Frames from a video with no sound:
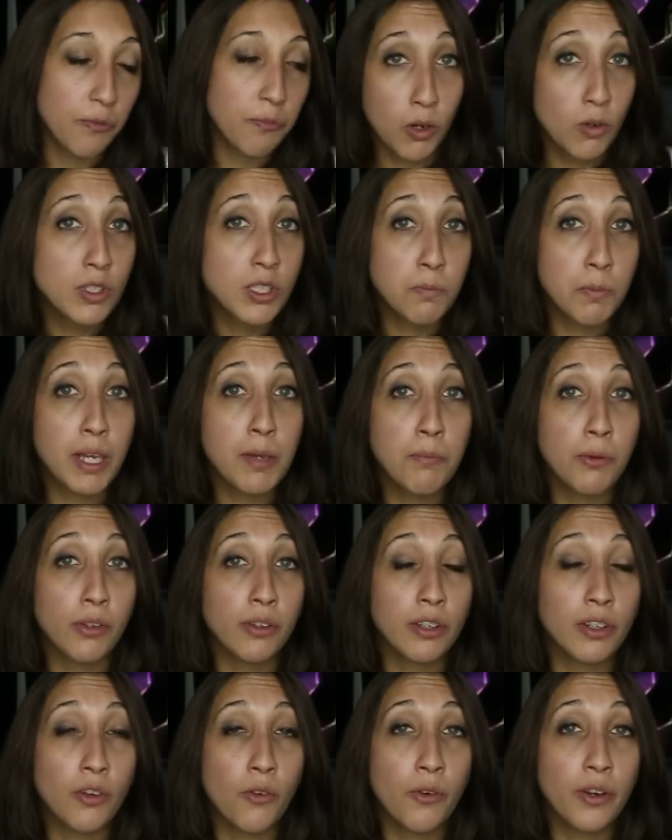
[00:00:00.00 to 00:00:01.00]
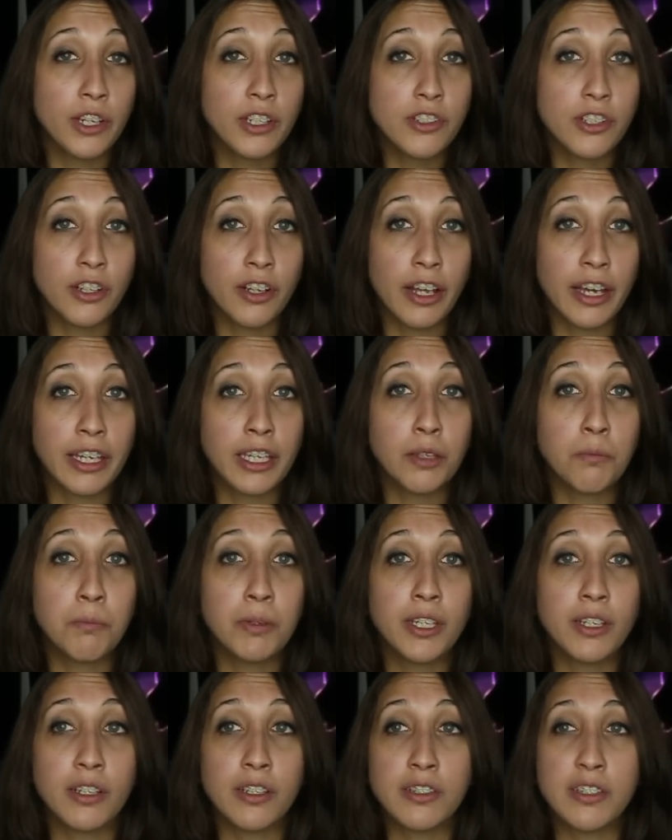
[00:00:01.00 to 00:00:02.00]
Most people are going to like it
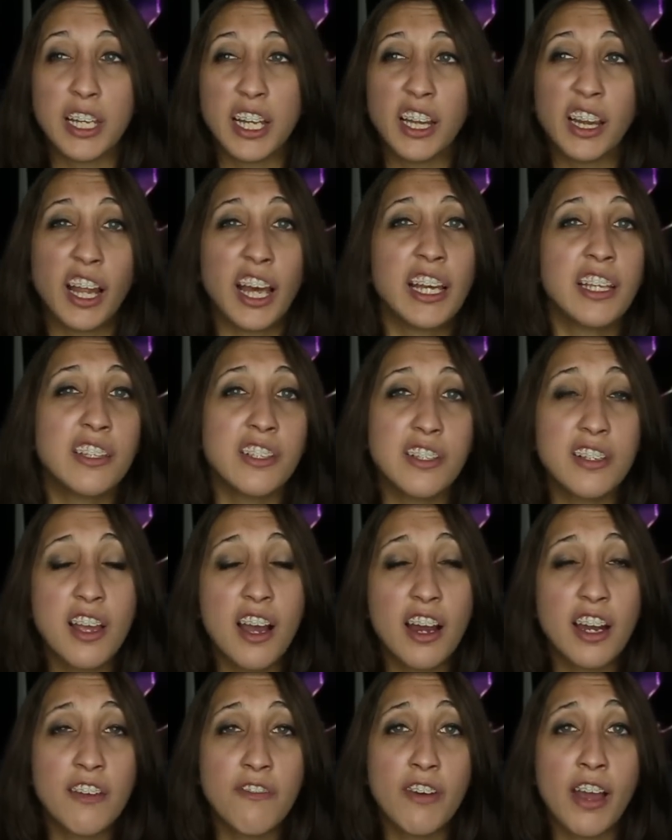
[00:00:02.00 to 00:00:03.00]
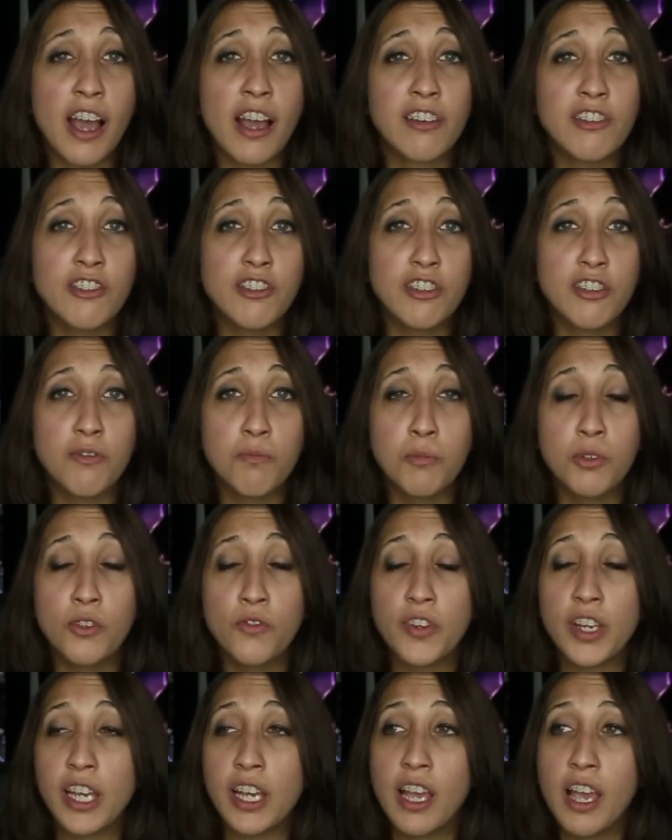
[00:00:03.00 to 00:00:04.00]
because they like this kind of action
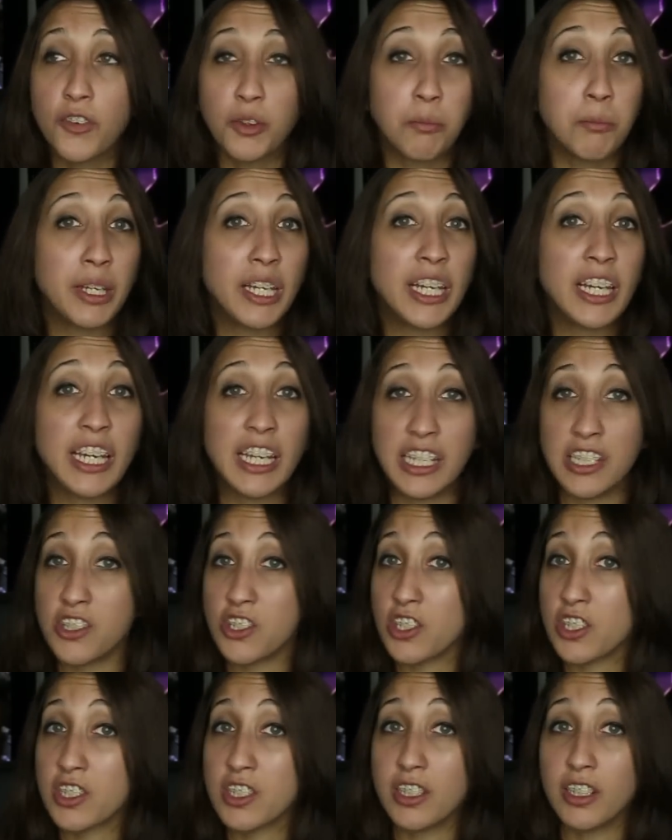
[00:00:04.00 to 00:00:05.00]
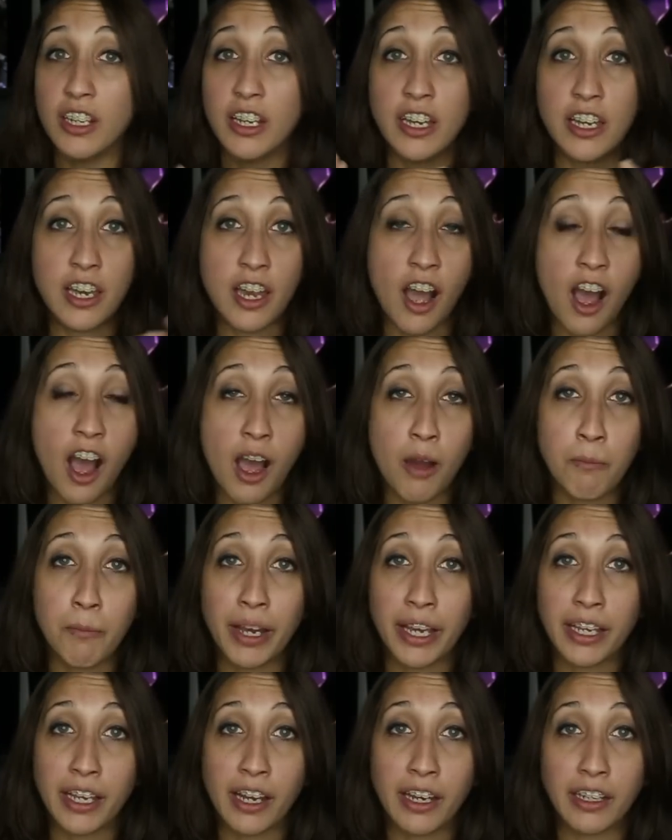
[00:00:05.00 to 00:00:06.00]
movie. For me, it's just not
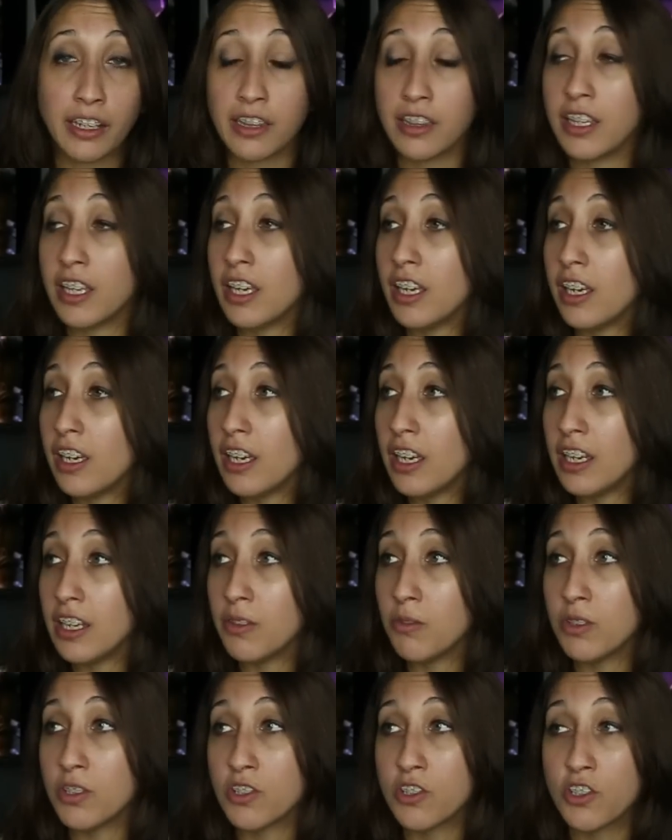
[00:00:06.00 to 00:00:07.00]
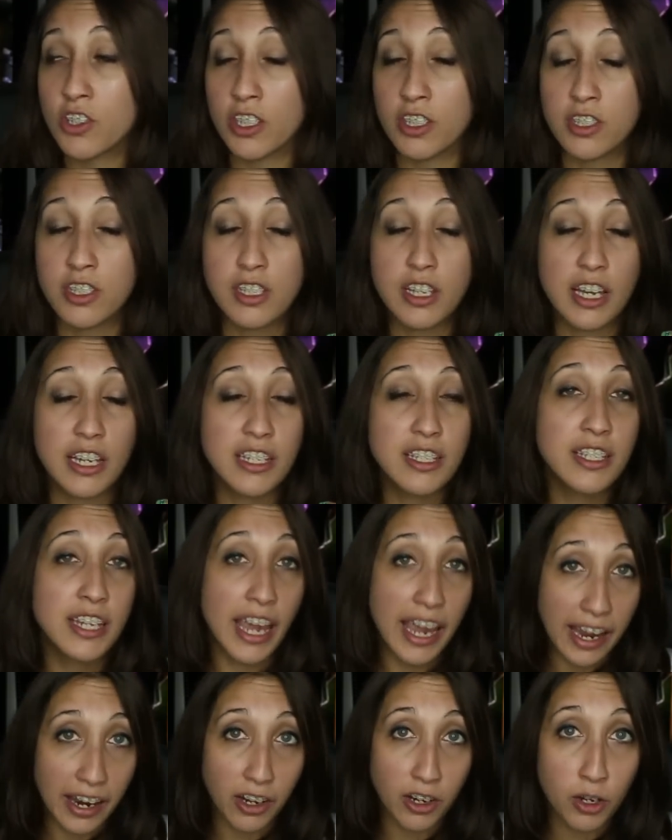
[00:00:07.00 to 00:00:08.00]
my kind of thing. It was just
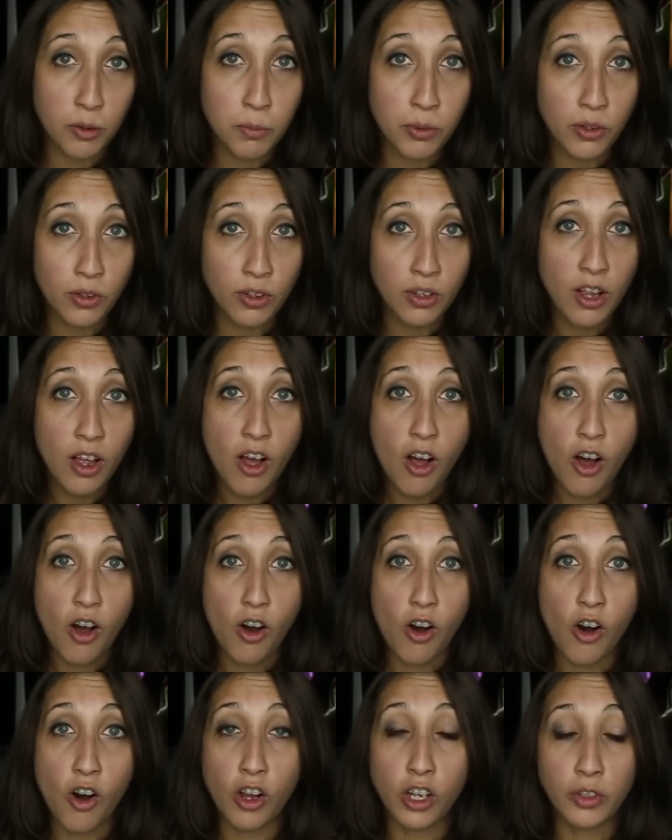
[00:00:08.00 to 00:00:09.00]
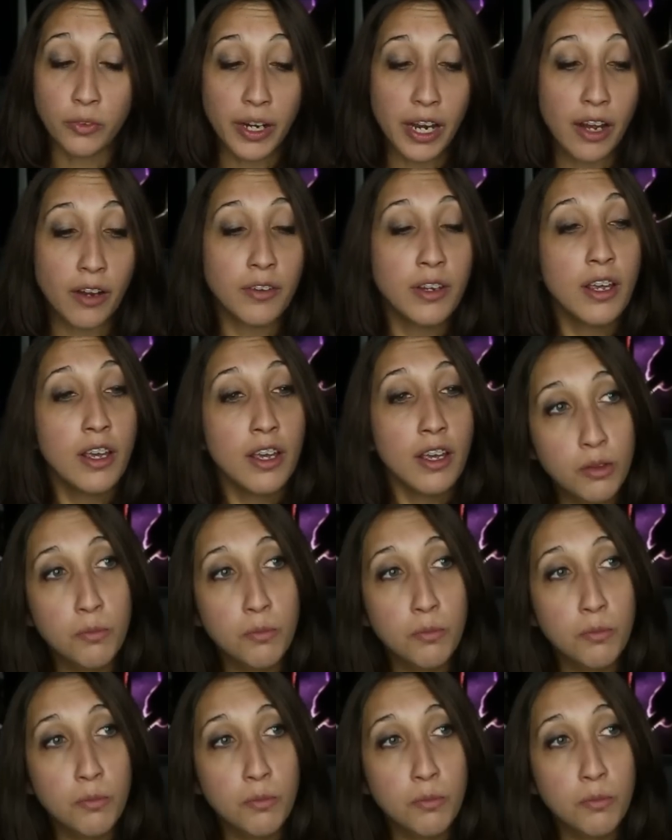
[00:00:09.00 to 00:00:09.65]
terrible all around.